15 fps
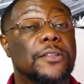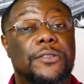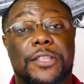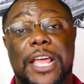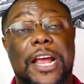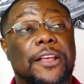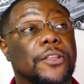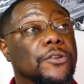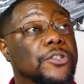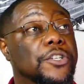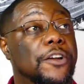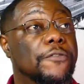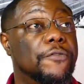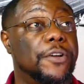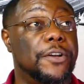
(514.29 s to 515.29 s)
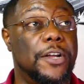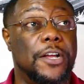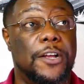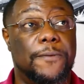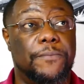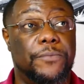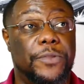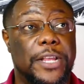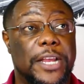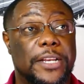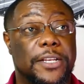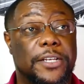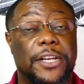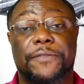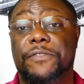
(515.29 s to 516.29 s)
There are those
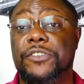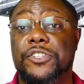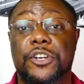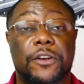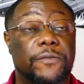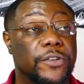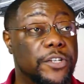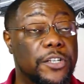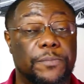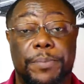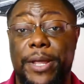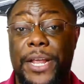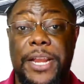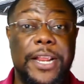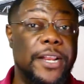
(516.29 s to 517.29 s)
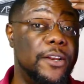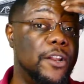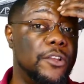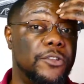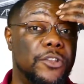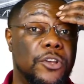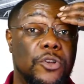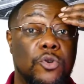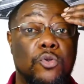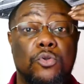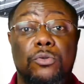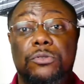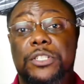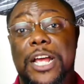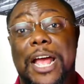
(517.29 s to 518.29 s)
different services being in the
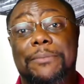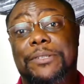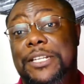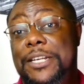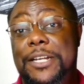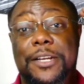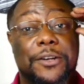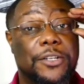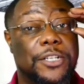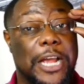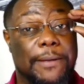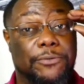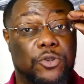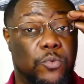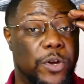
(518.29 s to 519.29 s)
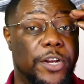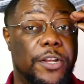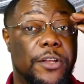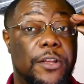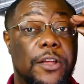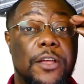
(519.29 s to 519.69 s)
Google top 10 or top 20